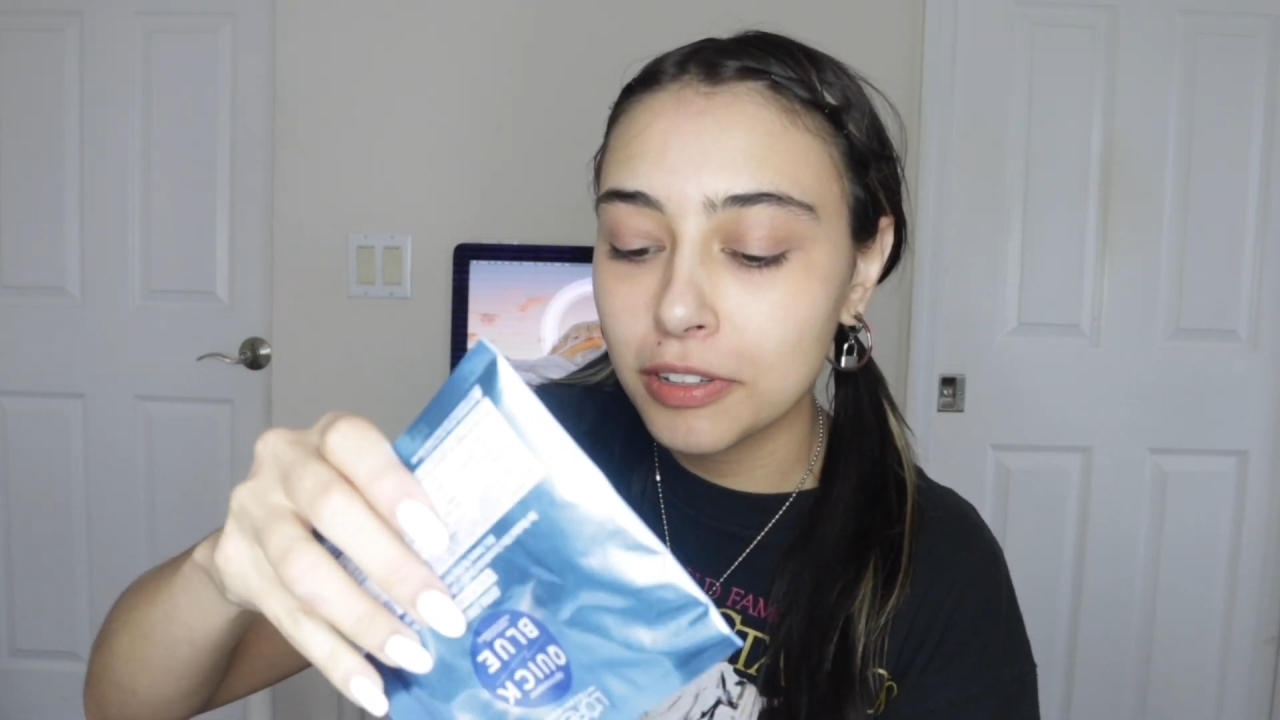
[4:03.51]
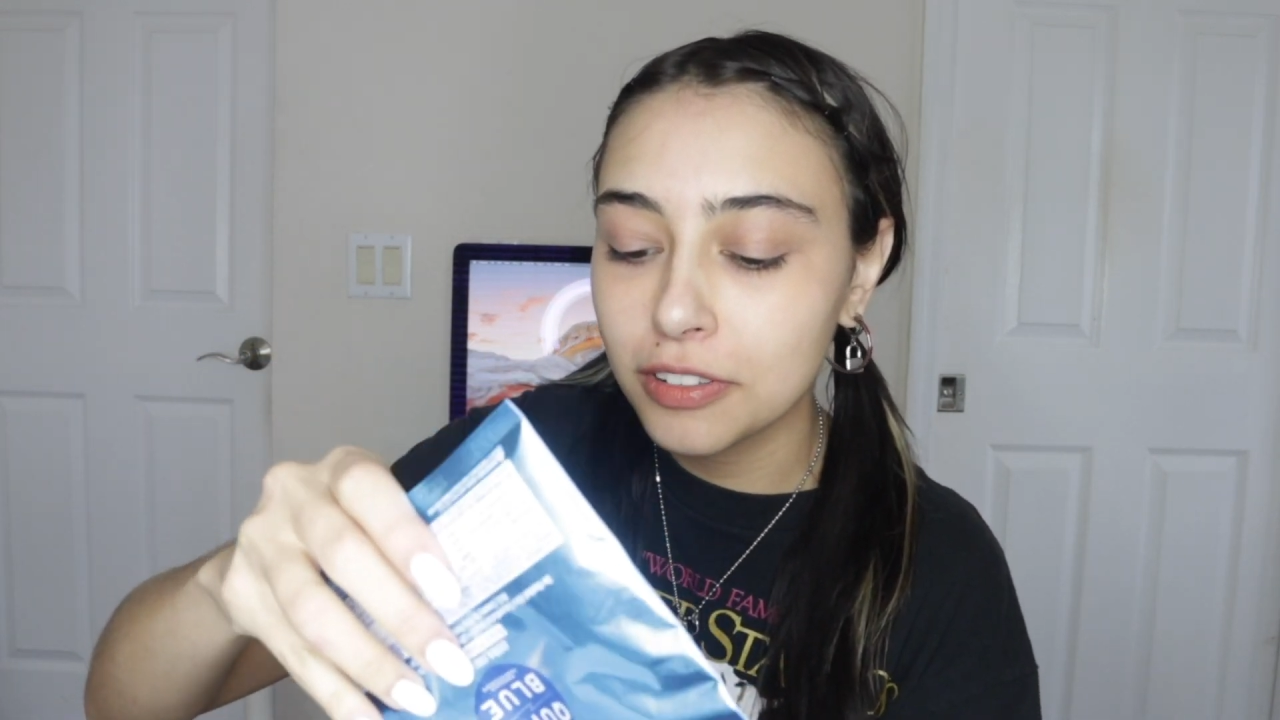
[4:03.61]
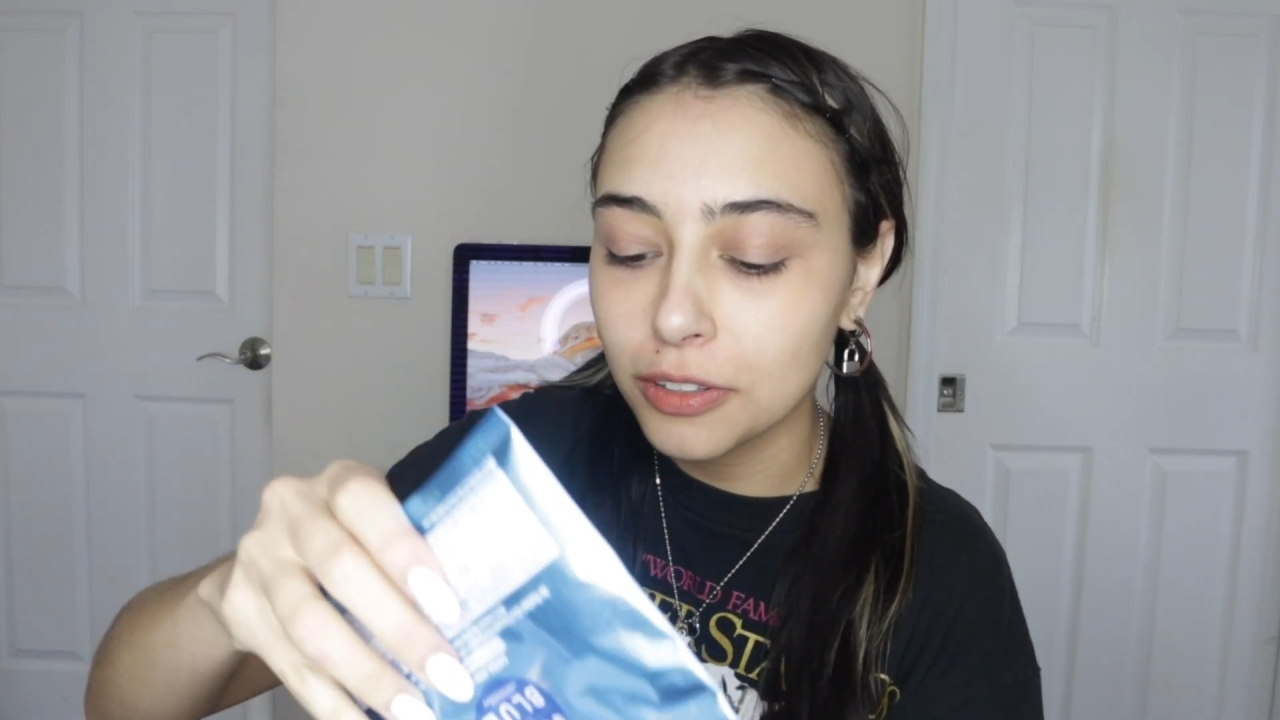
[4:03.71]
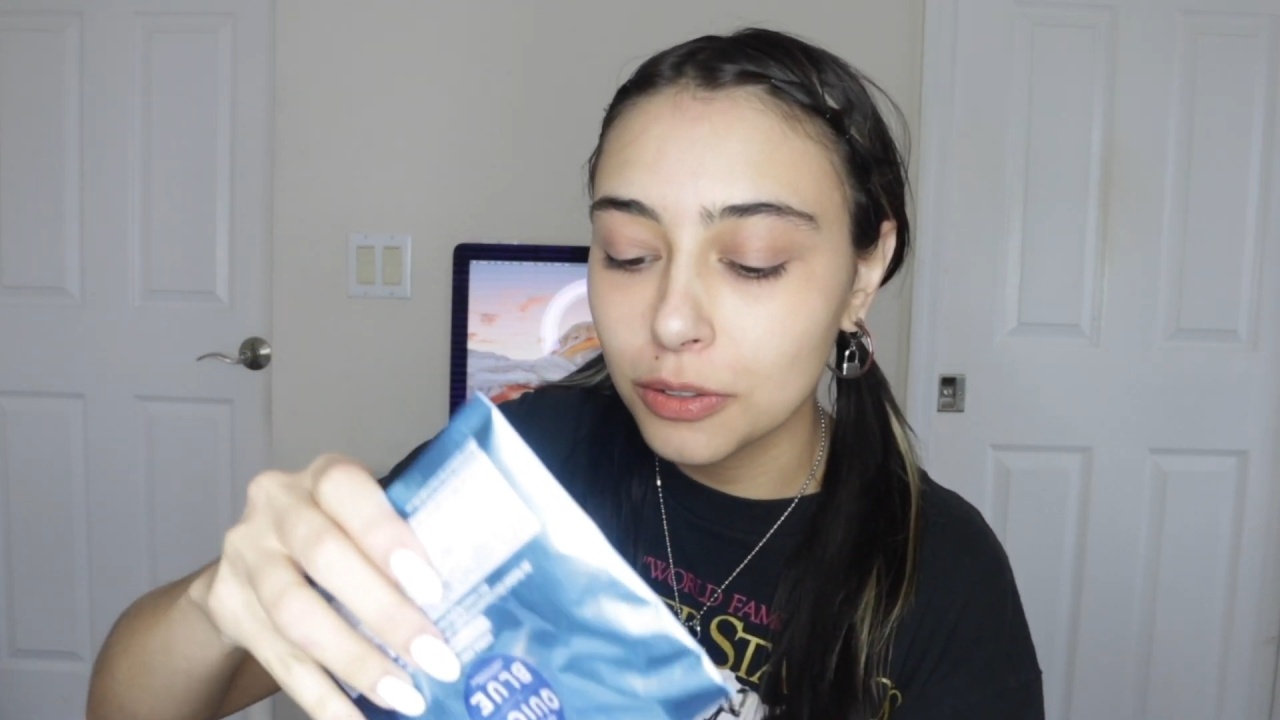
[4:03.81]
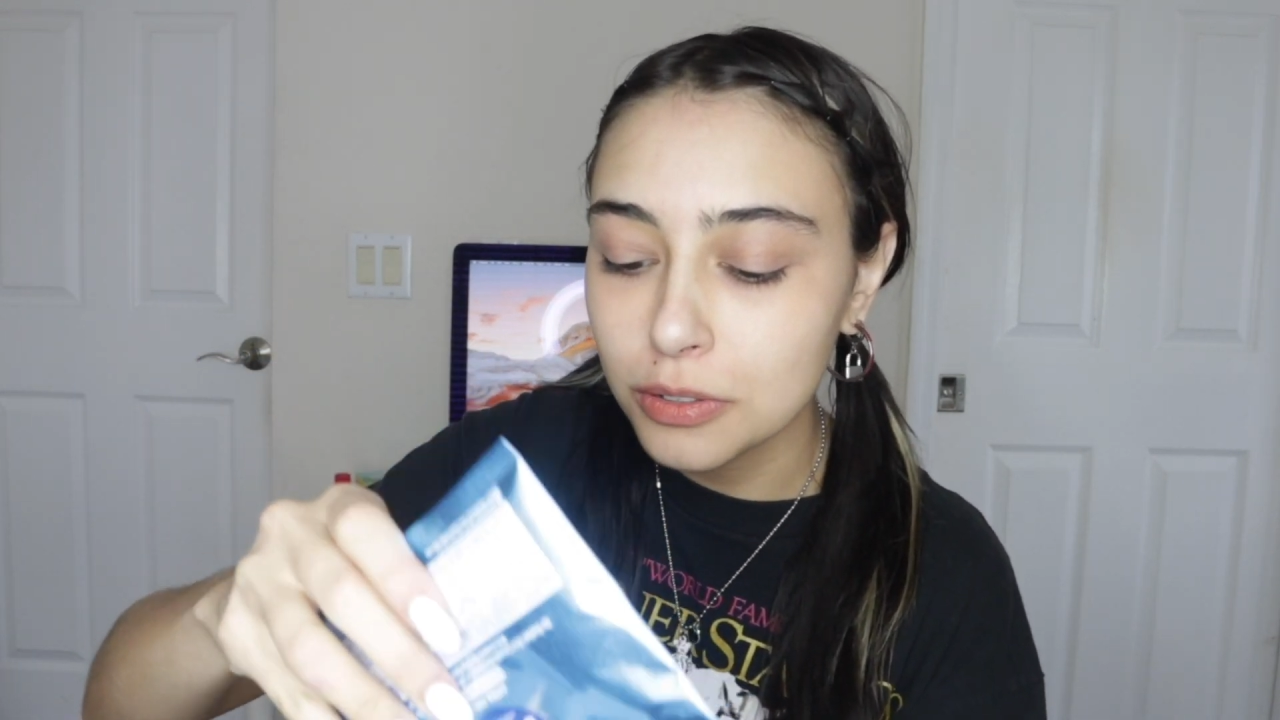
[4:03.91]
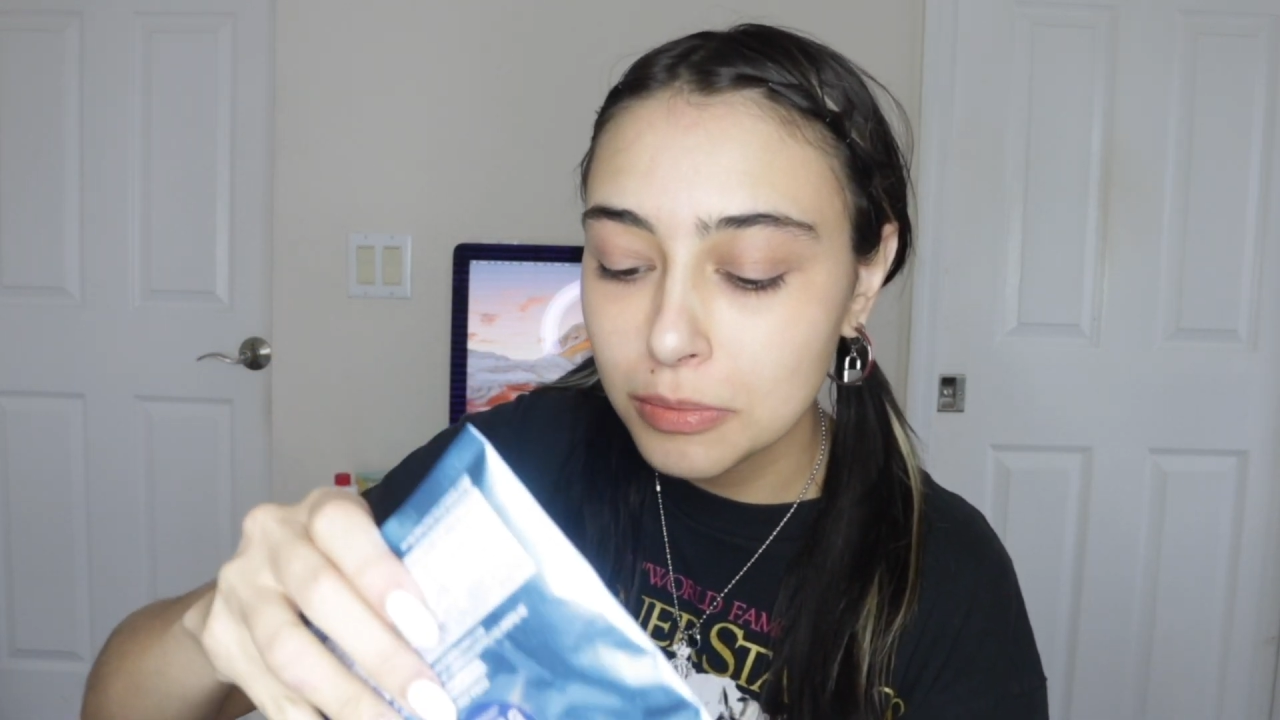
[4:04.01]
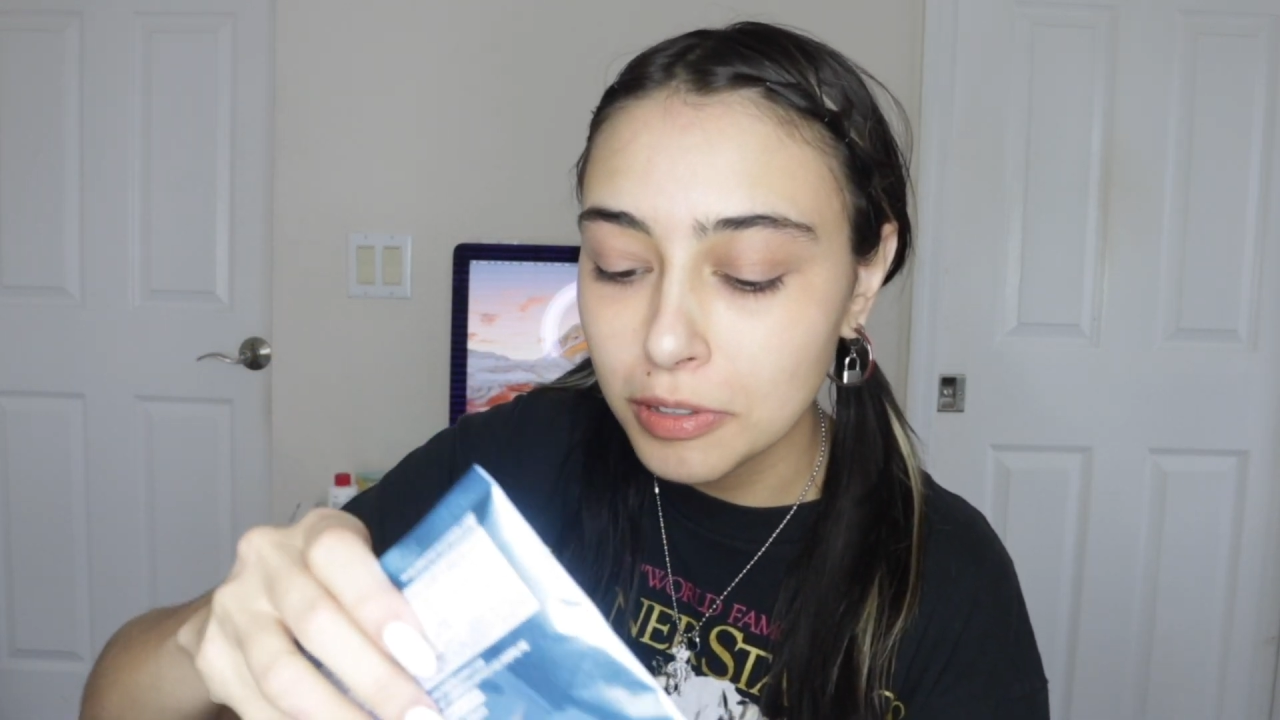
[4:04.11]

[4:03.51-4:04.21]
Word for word: gonna use